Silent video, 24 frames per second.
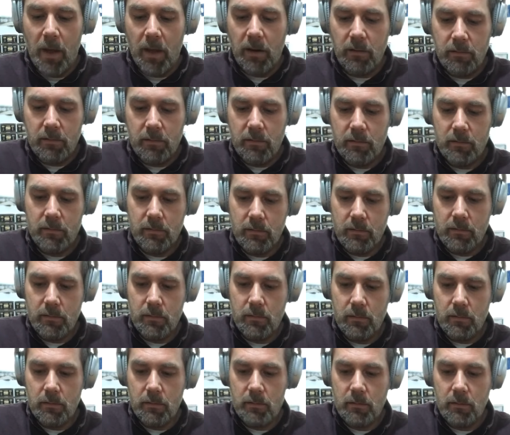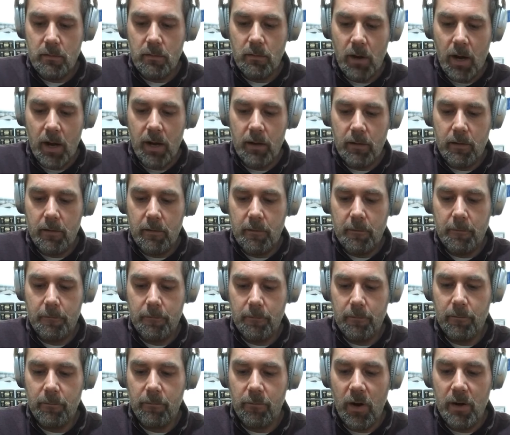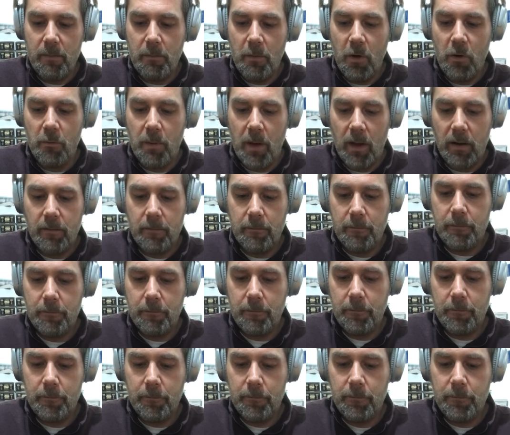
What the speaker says: movement. Right? Free movement.